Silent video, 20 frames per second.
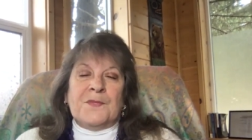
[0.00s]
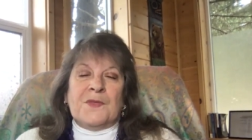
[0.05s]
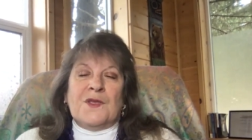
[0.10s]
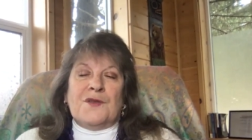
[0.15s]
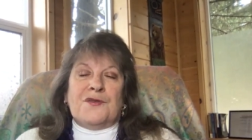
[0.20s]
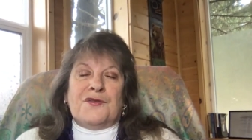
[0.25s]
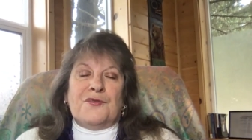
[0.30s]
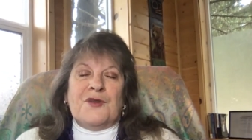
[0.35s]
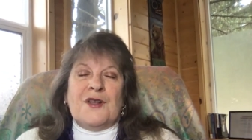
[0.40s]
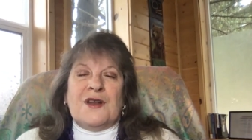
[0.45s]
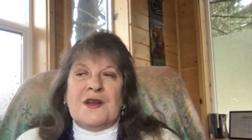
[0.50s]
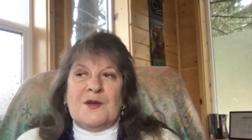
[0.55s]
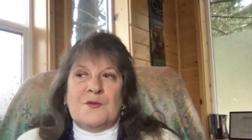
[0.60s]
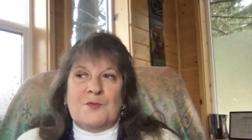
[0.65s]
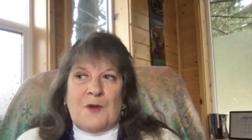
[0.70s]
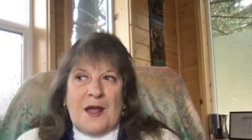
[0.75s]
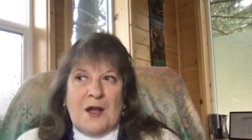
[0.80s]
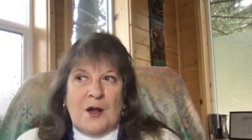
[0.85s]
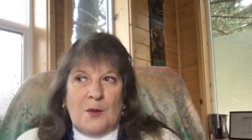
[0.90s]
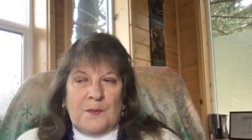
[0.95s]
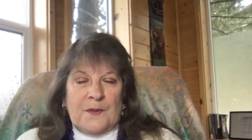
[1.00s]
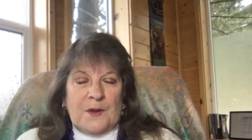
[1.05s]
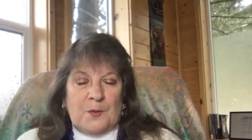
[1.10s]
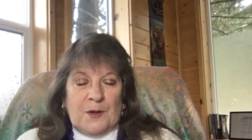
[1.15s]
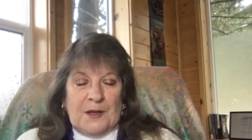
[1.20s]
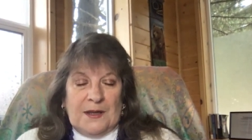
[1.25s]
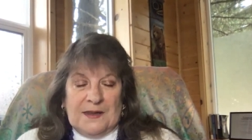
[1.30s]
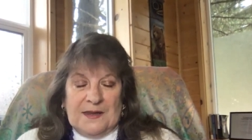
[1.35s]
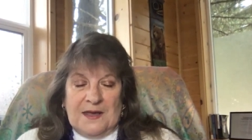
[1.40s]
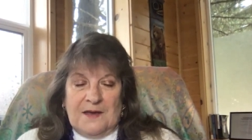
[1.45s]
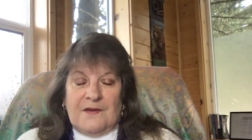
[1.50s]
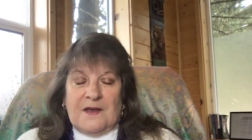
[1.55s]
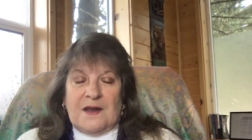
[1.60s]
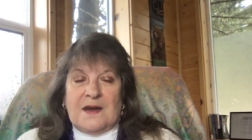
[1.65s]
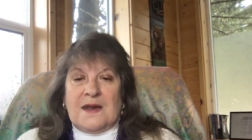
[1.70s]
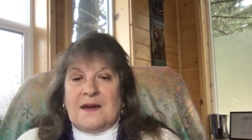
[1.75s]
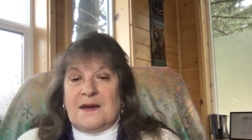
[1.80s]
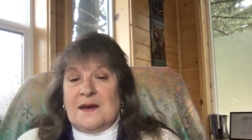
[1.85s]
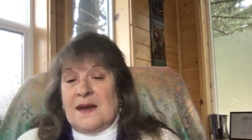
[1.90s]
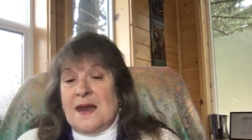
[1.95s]
The 3D realm that we live
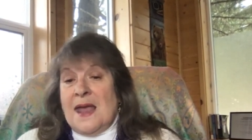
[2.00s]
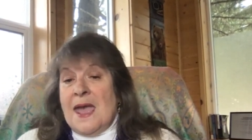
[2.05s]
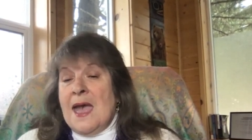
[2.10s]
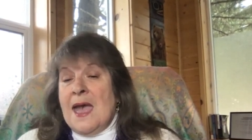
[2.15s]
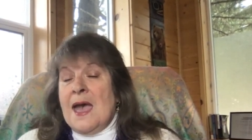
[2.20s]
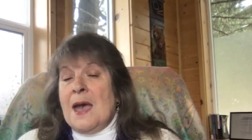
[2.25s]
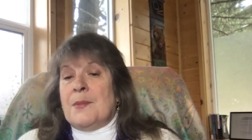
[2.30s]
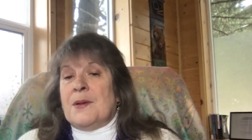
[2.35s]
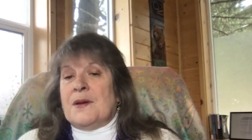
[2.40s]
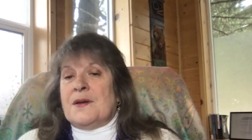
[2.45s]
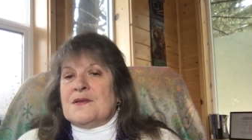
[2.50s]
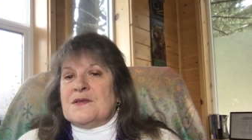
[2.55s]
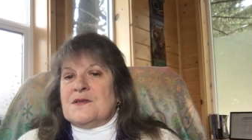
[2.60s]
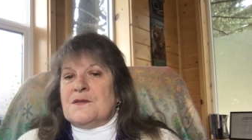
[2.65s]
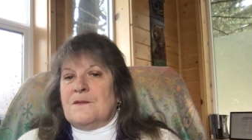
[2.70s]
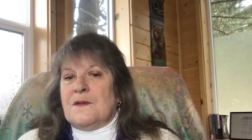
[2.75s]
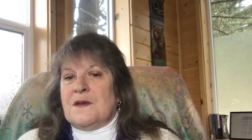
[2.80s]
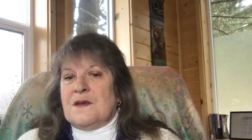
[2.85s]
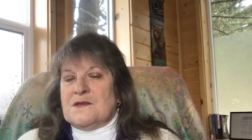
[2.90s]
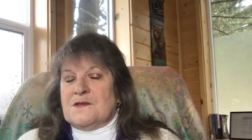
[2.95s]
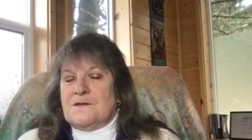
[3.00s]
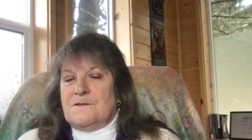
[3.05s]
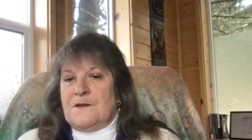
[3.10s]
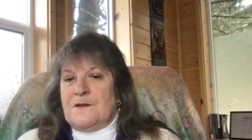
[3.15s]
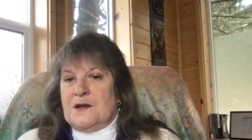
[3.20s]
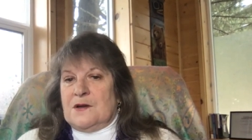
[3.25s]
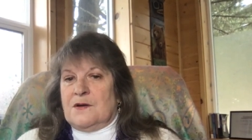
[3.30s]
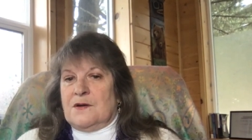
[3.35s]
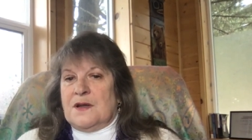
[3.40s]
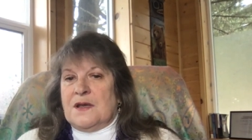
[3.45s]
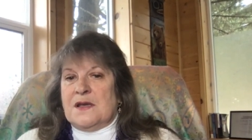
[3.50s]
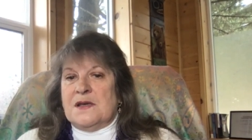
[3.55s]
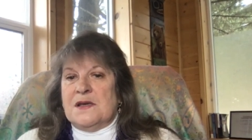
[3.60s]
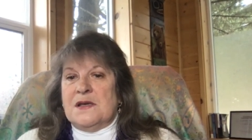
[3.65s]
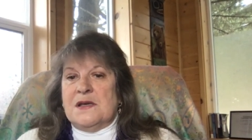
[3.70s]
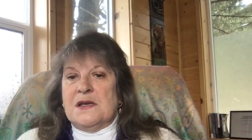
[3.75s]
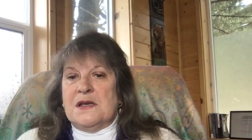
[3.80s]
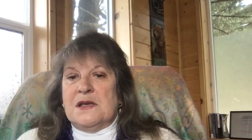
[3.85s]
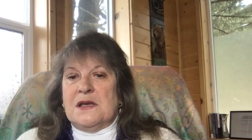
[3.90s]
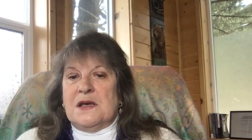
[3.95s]
in and inhabit is is very
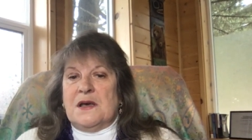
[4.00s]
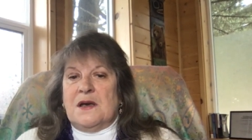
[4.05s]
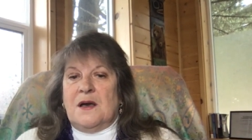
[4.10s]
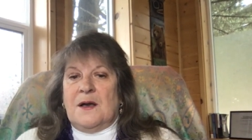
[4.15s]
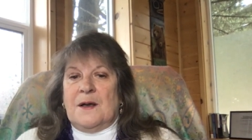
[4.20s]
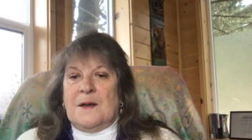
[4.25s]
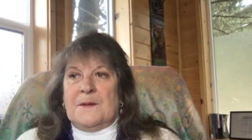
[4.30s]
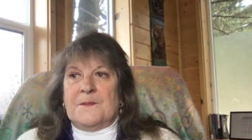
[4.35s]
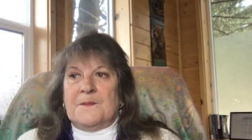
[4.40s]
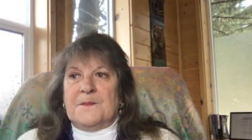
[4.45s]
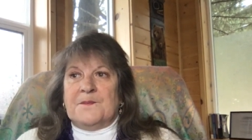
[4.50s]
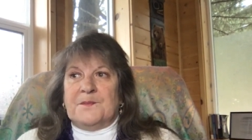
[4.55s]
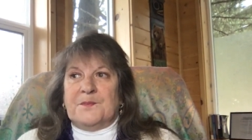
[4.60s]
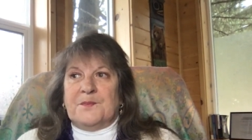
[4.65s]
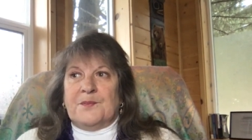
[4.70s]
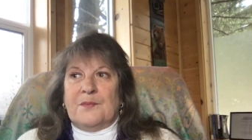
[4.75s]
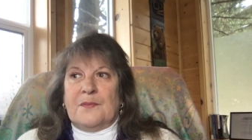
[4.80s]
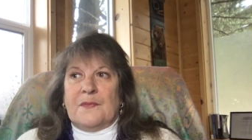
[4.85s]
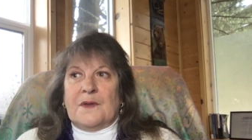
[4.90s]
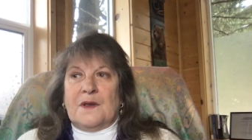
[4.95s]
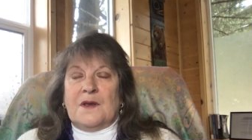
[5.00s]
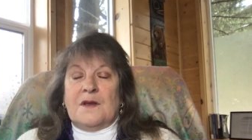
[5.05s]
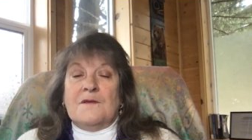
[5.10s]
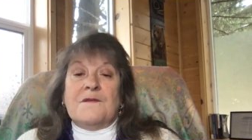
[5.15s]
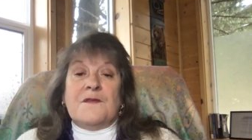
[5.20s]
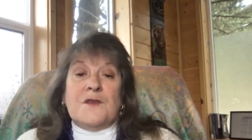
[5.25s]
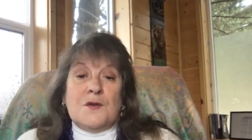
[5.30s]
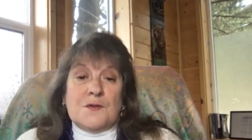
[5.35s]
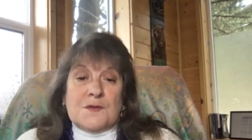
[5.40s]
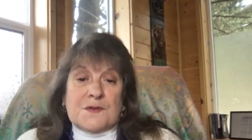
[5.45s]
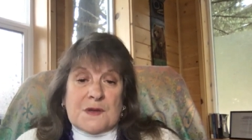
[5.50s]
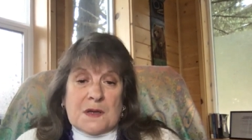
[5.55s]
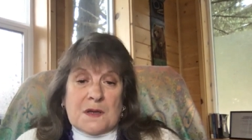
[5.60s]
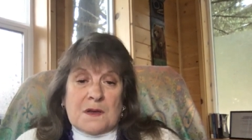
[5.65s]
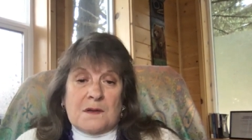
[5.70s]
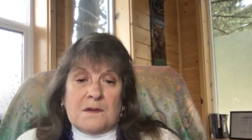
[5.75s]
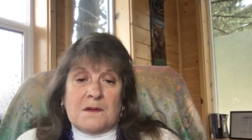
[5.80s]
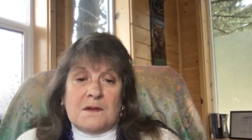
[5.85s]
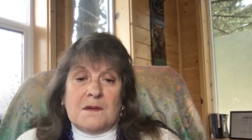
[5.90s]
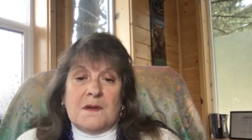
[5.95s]
um,
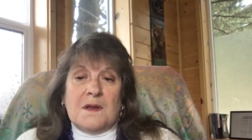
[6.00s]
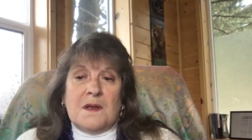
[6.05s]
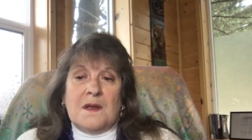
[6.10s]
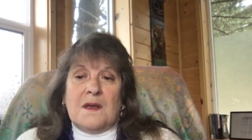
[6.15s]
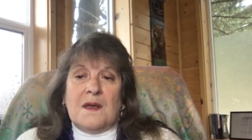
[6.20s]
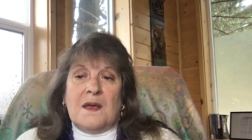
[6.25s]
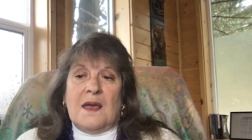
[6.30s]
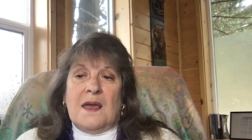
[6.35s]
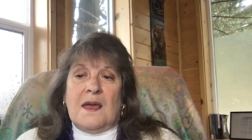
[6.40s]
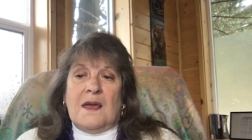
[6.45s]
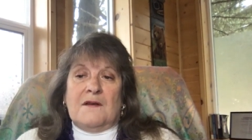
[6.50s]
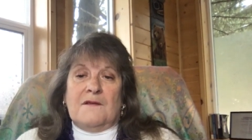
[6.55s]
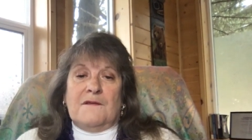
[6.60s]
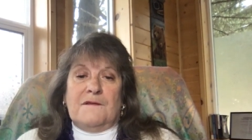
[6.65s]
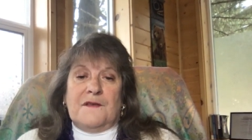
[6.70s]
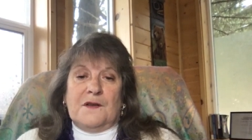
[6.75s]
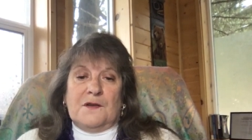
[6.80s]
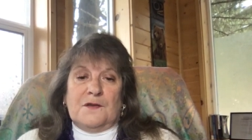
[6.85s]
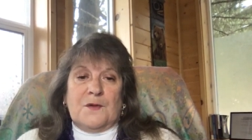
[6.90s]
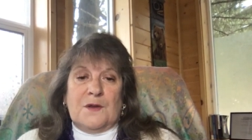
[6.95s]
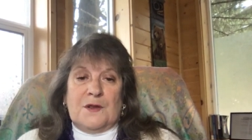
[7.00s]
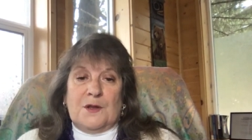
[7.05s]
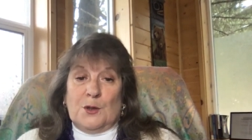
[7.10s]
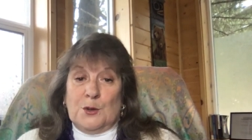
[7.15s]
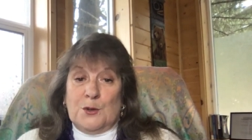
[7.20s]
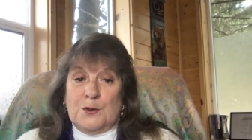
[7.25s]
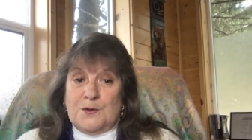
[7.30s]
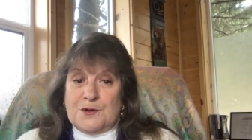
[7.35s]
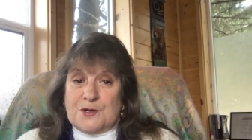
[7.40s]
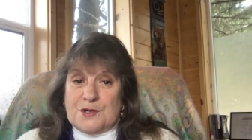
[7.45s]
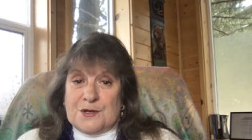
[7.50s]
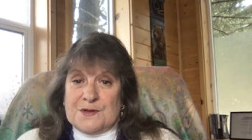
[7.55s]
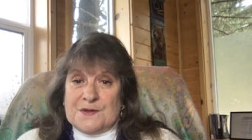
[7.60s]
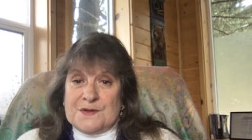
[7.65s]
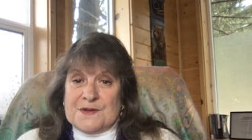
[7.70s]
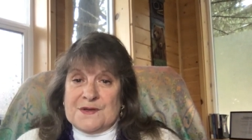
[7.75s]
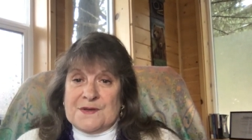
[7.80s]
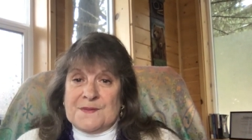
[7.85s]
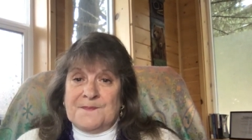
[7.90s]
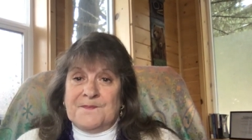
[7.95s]
confusing and filled with
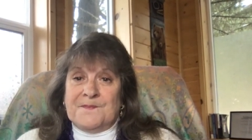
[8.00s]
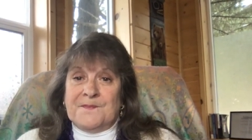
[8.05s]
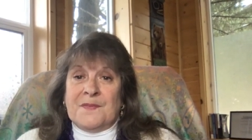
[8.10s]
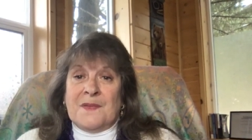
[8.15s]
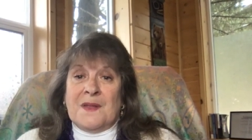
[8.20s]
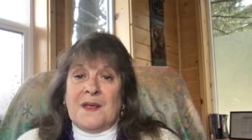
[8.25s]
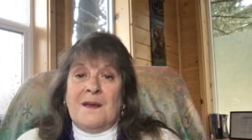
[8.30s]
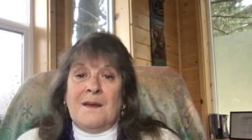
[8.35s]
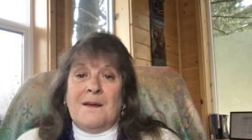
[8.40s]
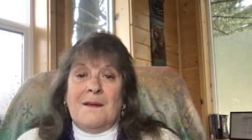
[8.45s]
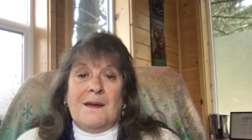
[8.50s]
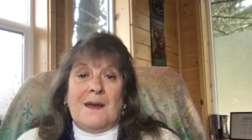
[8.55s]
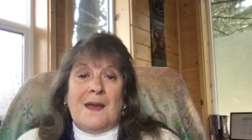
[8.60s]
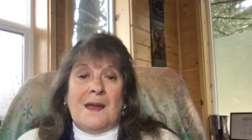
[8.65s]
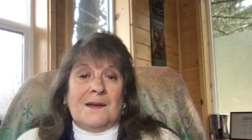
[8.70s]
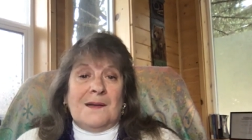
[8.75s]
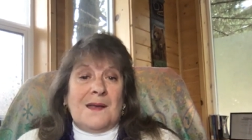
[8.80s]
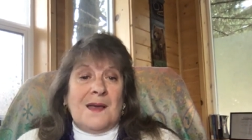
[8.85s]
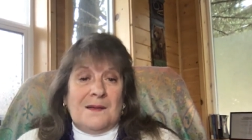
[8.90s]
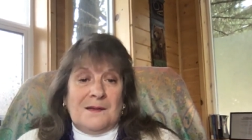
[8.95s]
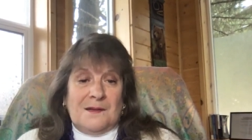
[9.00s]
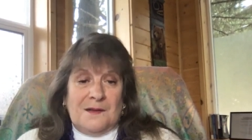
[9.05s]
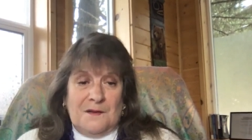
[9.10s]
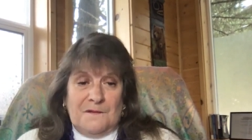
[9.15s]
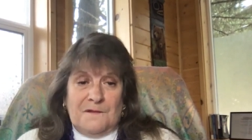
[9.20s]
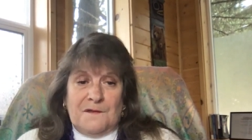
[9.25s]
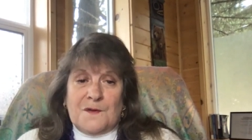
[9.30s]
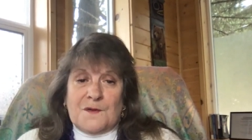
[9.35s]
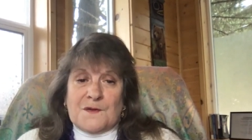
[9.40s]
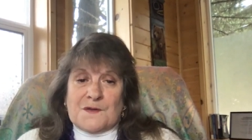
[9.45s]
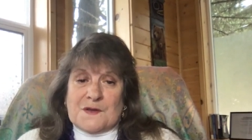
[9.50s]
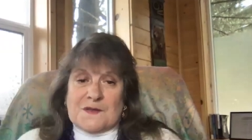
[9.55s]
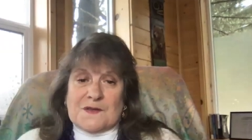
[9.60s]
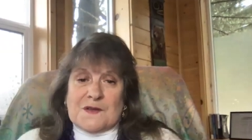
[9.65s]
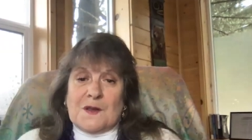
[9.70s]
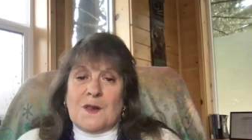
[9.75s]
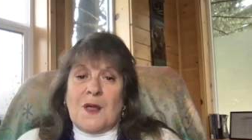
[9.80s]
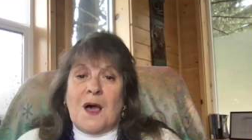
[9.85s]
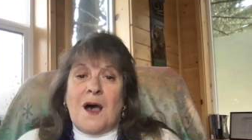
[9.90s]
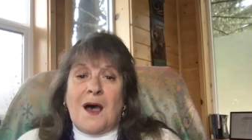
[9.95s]
illusions and can confuse us
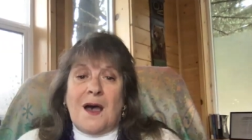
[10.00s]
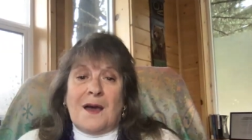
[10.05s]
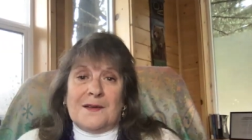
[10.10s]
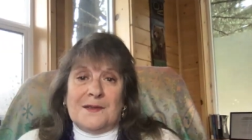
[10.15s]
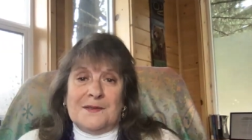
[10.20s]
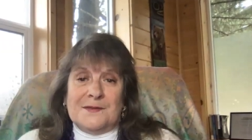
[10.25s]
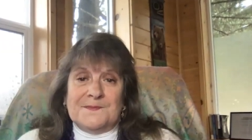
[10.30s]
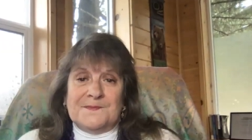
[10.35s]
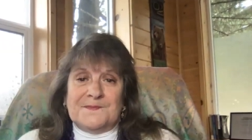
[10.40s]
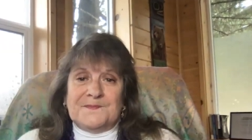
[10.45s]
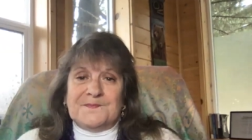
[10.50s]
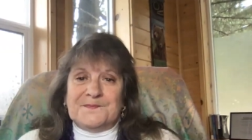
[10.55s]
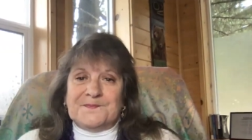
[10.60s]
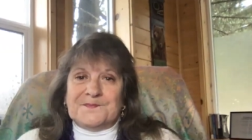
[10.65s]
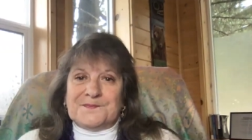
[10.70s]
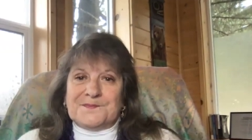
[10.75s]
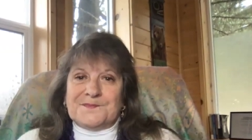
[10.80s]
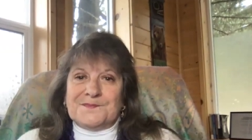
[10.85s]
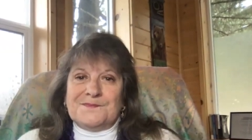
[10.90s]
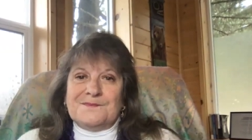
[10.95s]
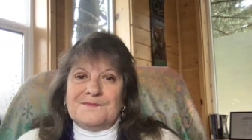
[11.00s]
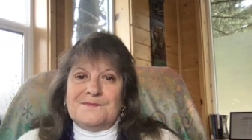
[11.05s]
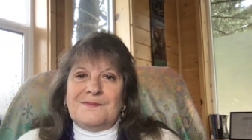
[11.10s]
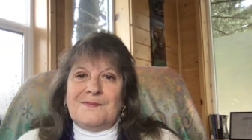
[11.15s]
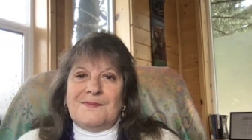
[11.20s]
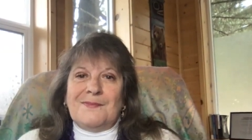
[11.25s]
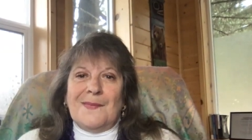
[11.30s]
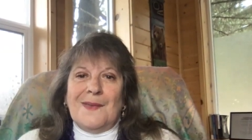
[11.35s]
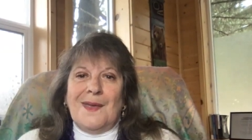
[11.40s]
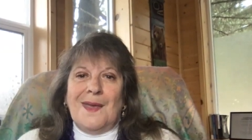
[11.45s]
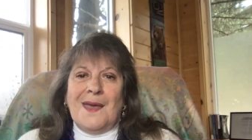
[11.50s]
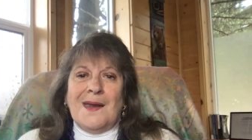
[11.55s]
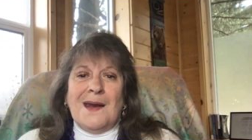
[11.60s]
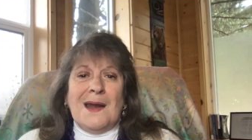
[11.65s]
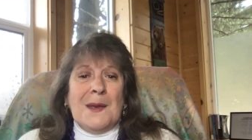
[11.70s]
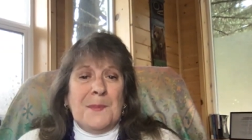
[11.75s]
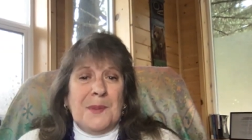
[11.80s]
a lot. And I